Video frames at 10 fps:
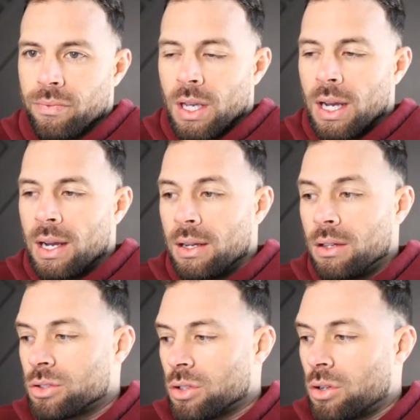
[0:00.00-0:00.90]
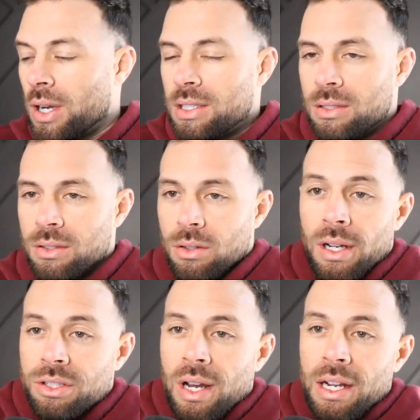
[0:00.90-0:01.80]
Yeah, and those are great
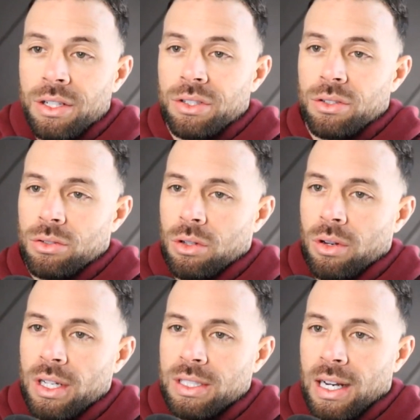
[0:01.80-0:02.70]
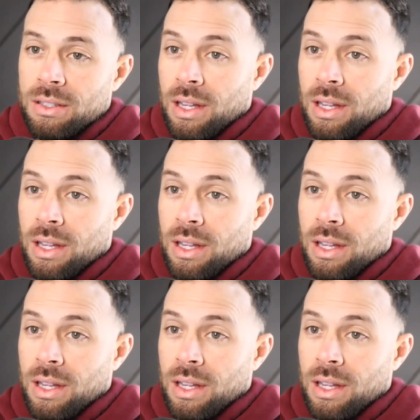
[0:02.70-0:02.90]
strategies. Those are great tactics.